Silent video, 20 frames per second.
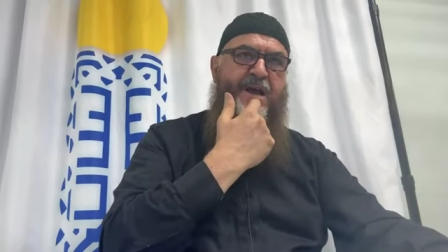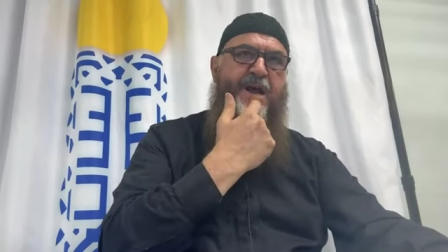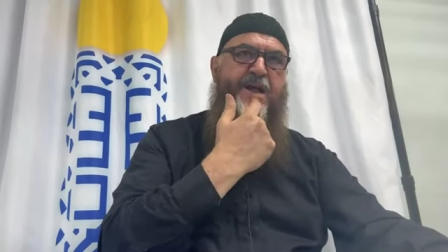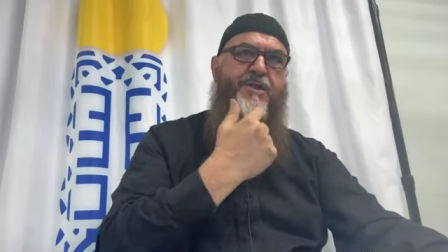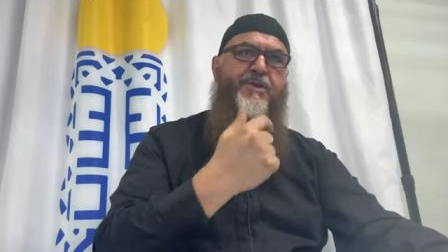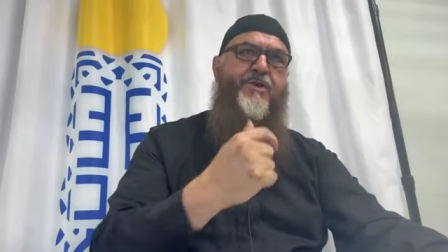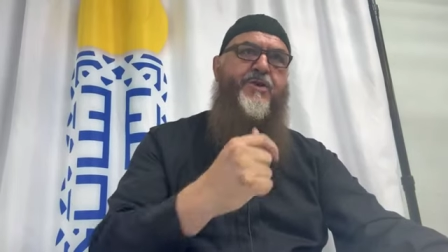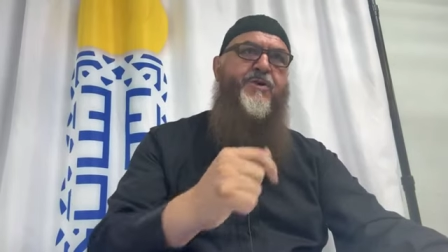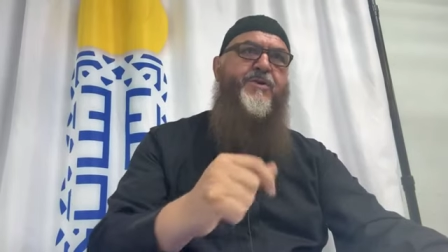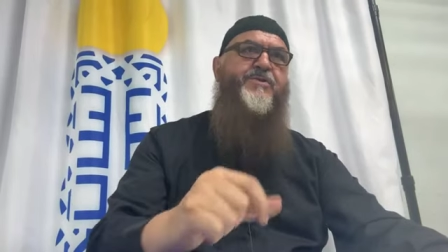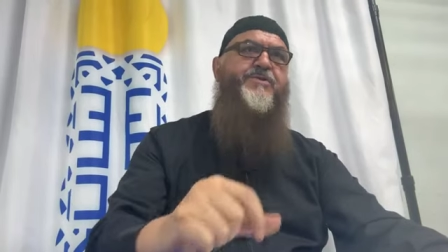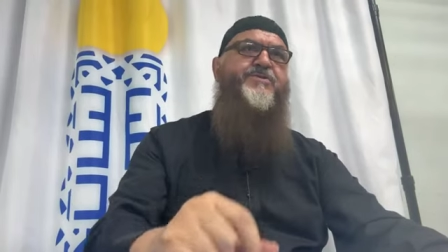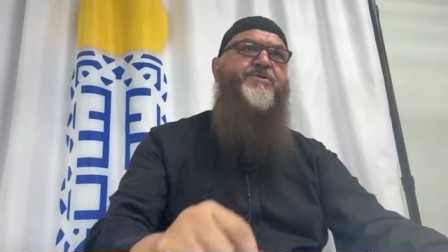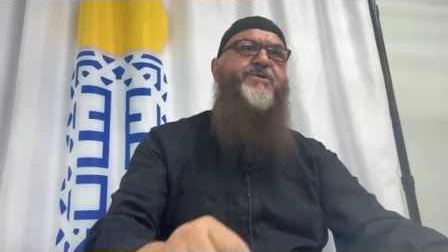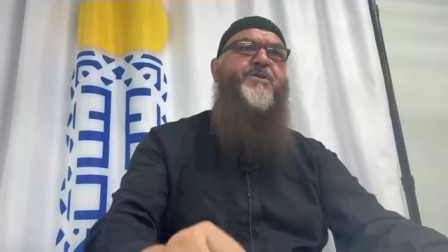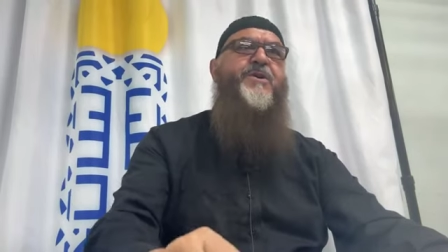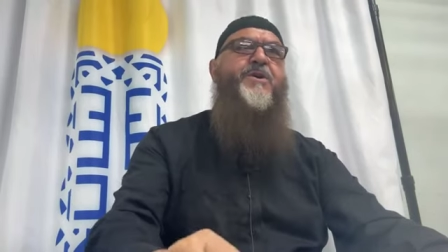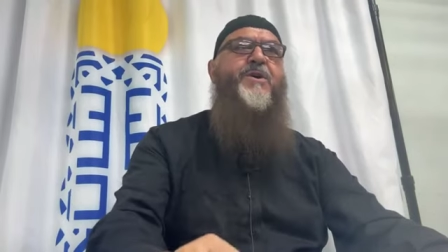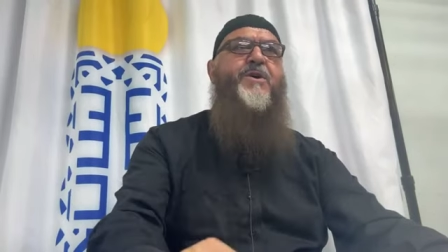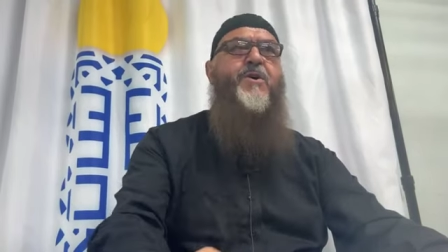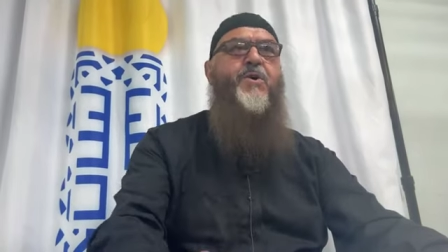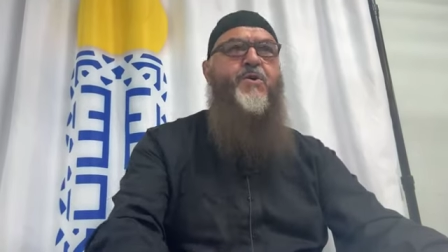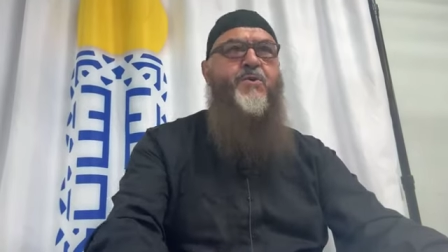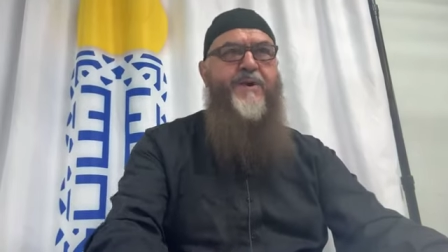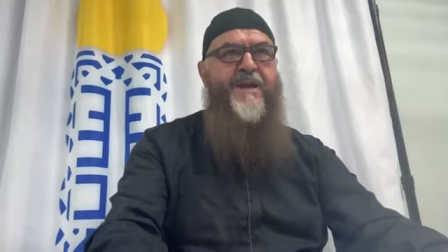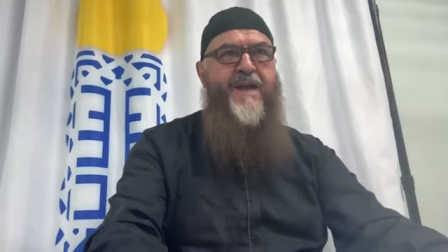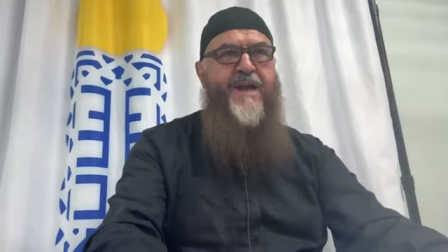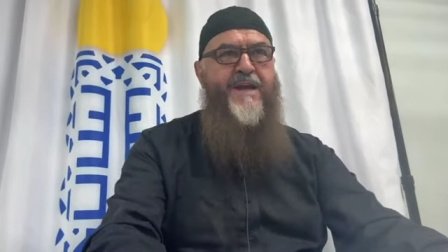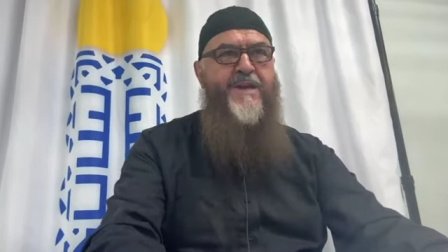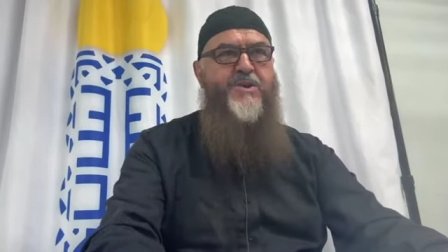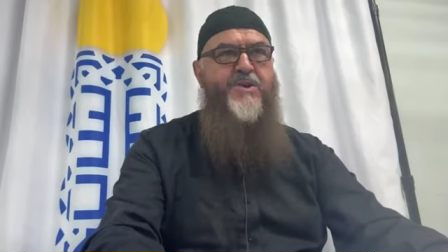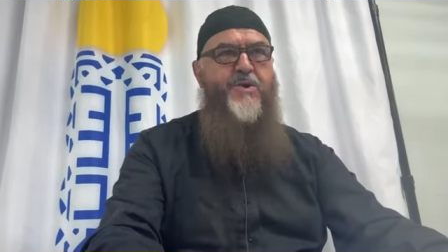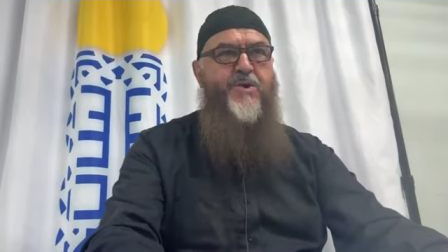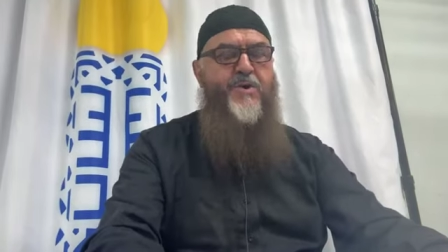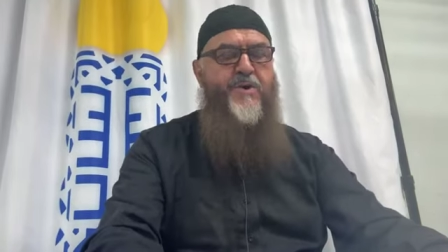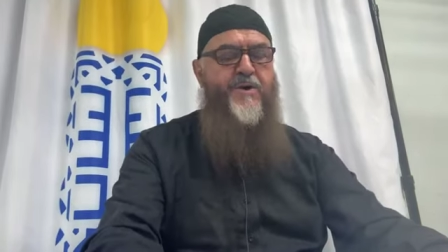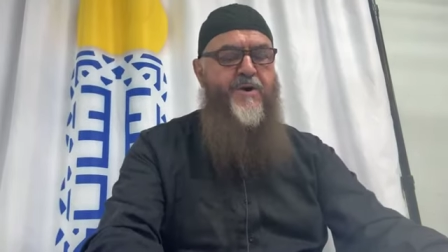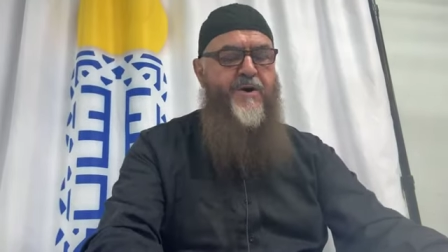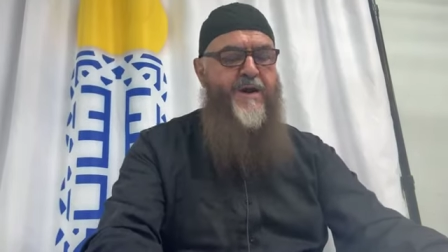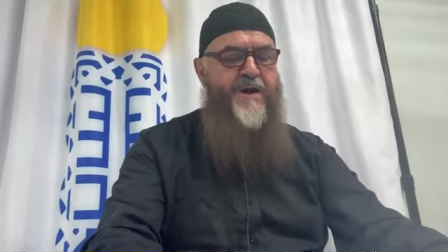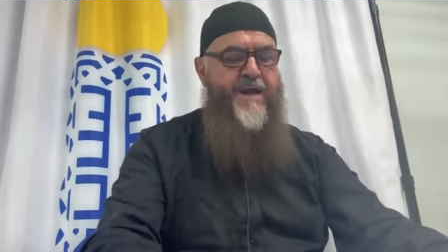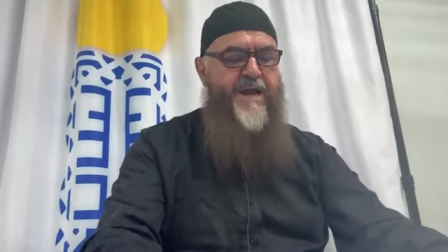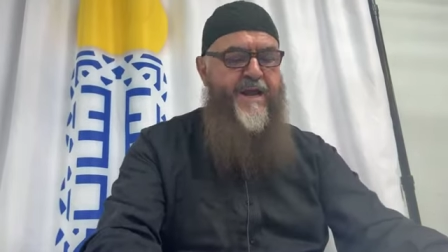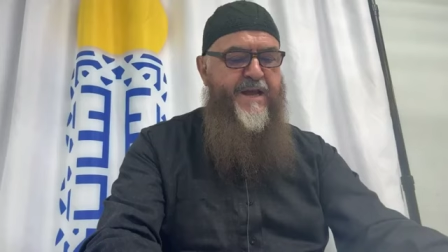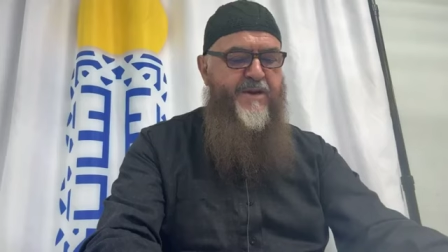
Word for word: and those who gained your